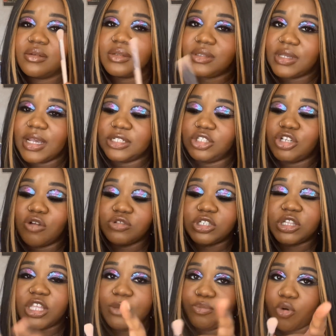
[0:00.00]
Yes, don't
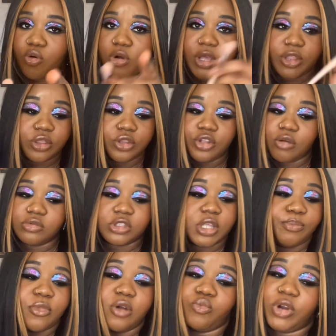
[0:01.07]
sleep on
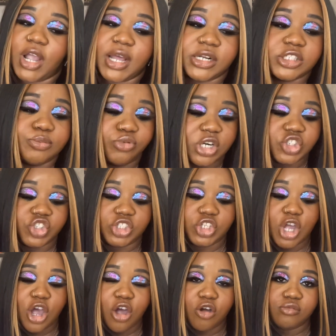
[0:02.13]
Rihanna's brushes,
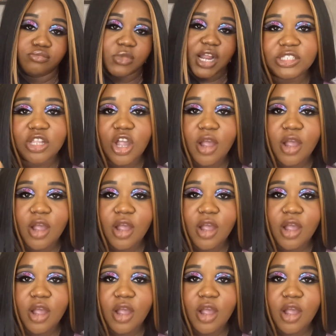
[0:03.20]
y'all. Let's talk